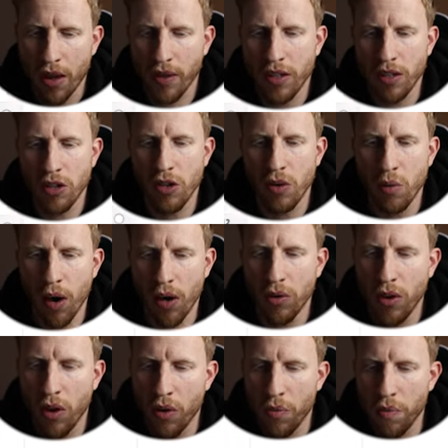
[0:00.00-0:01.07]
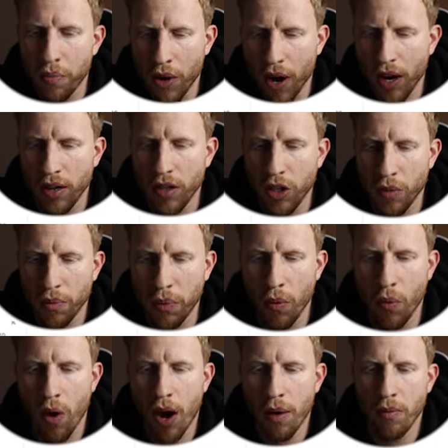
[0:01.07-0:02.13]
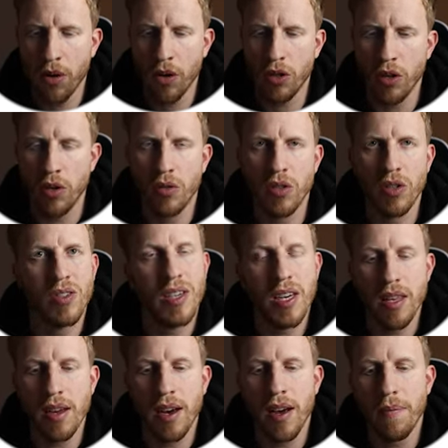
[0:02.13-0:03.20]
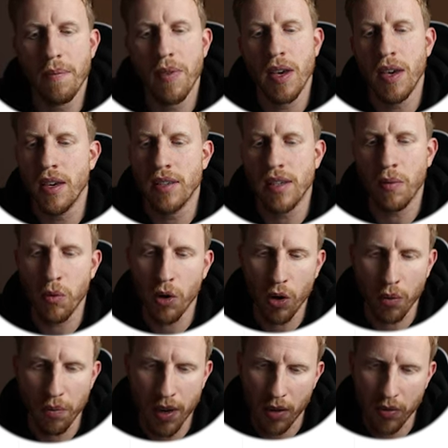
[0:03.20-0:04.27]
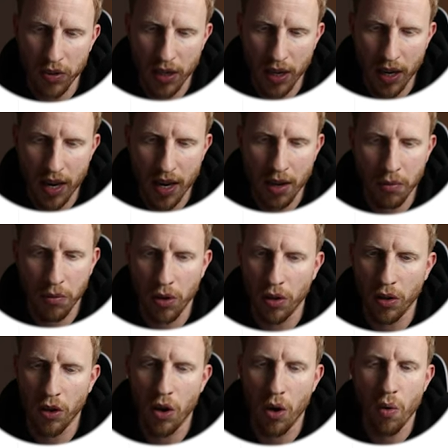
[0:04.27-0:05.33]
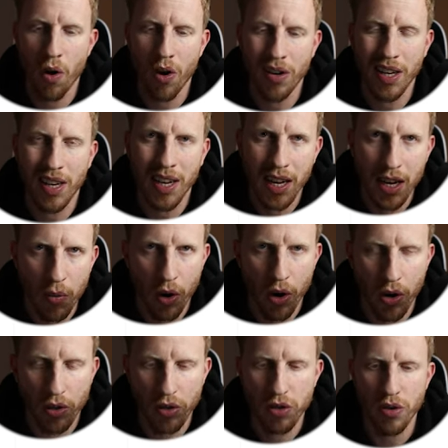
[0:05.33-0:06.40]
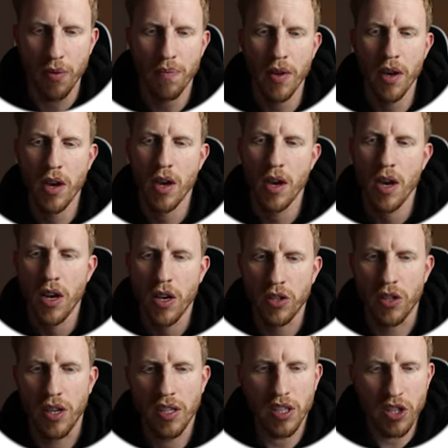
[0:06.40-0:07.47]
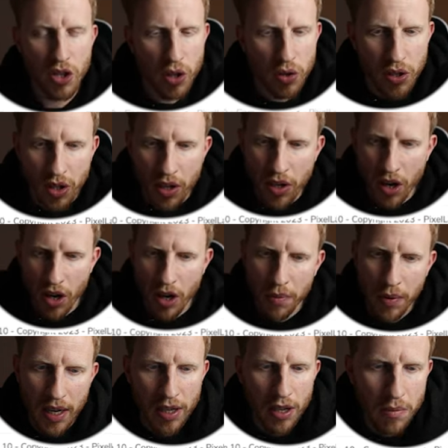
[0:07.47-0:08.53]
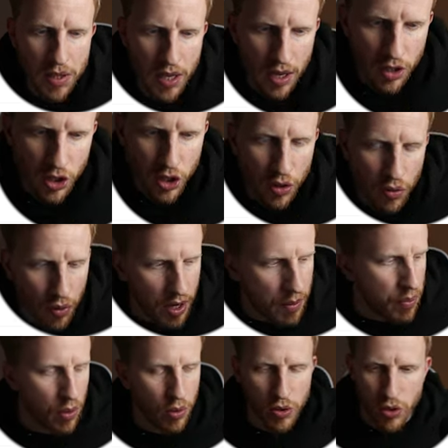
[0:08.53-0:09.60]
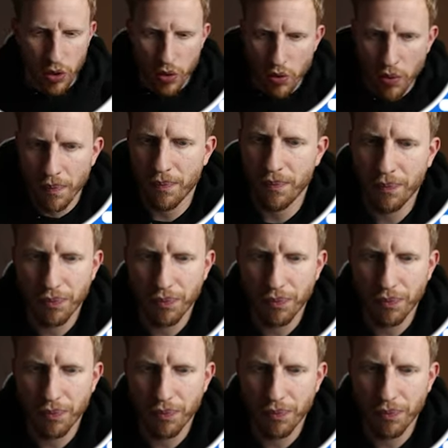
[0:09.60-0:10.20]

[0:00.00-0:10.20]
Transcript: that this is a well-known brand, but what I'm going to do to see that is I'm going to come down to here and I'm going to go on keywords. So this is using Helium 10 Cerebro tool,